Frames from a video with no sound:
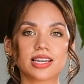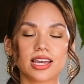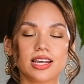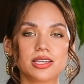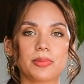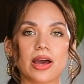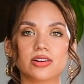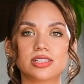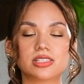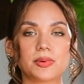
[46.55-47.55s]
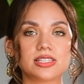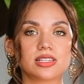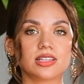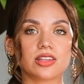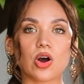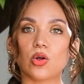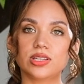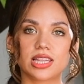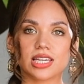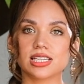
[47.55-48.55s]
and onion powder. It's basically the
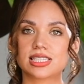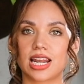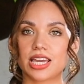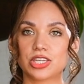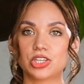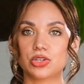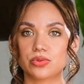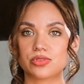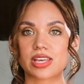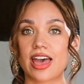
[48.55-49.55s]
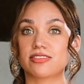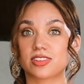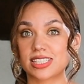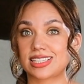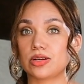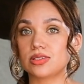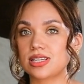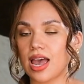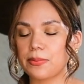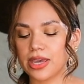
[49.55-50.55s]
only things that I use every single
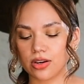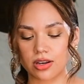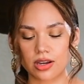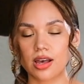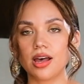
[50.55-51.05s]
time I cook.